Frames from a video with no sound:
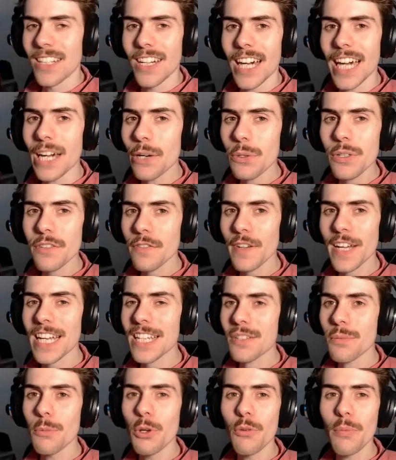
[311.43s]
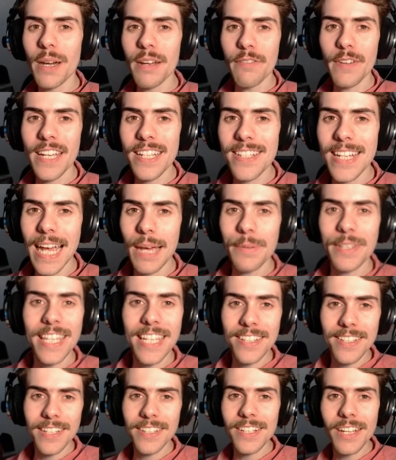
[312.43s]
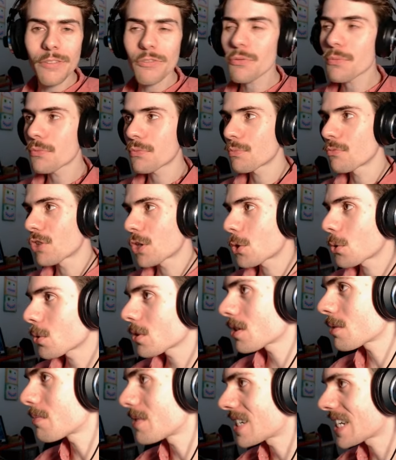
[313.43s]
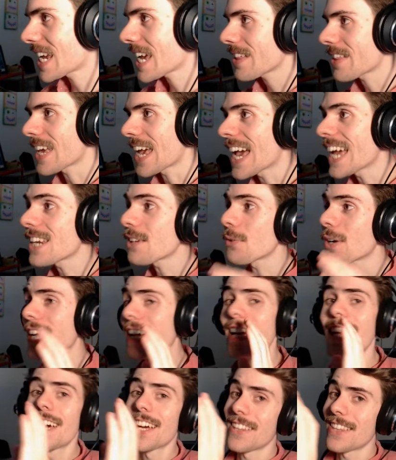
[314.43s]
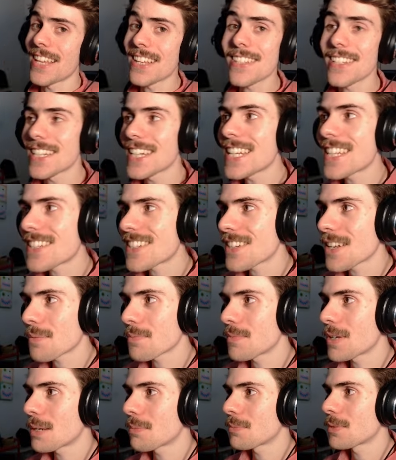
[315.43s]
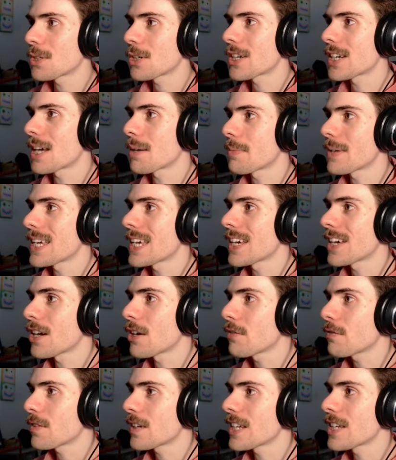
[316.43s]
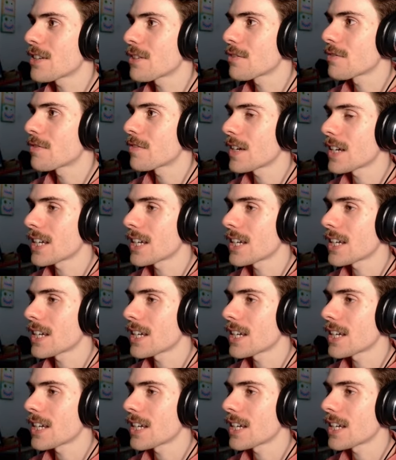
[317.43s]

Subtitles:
I always forget to move my face cam in this because I record them together. Anyway, there's a list up I'm looking up here. Hopefully you've